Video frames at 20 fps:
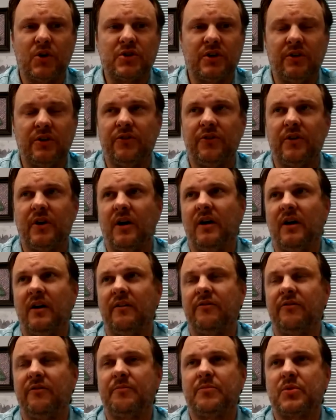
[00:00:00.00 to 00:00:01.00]
notions
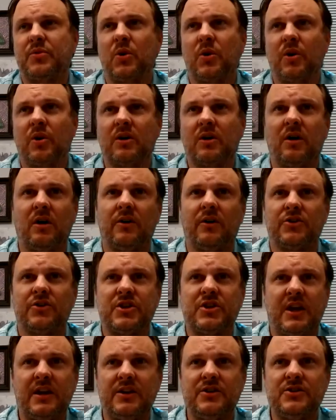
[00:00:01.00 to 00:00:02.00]
of
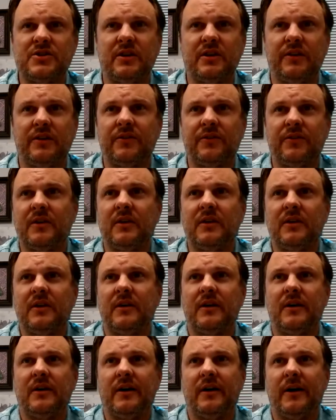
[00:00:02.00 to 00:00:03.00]
protocol changes.
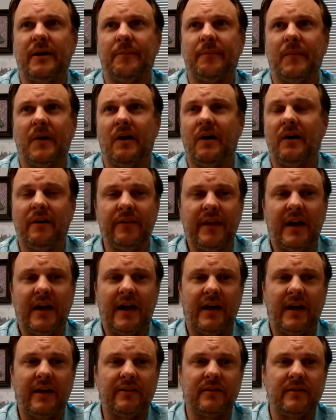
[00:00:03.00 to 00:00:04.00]
All
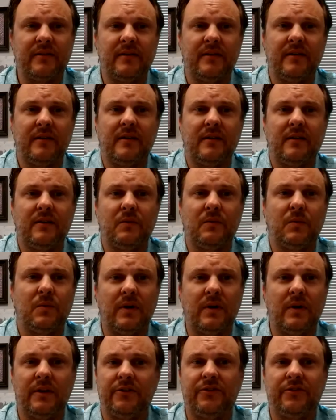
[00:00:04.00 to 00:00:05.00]
that
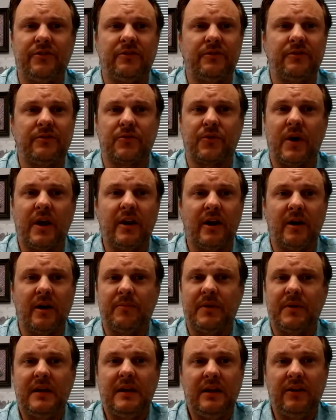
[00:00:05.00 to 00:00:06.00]
was straight
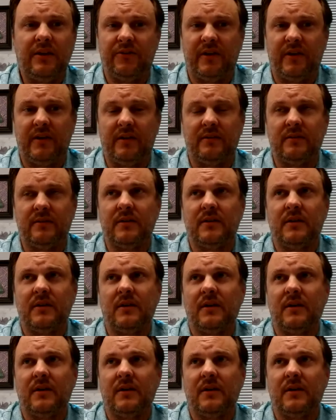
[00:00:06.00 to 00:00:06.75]
up easy.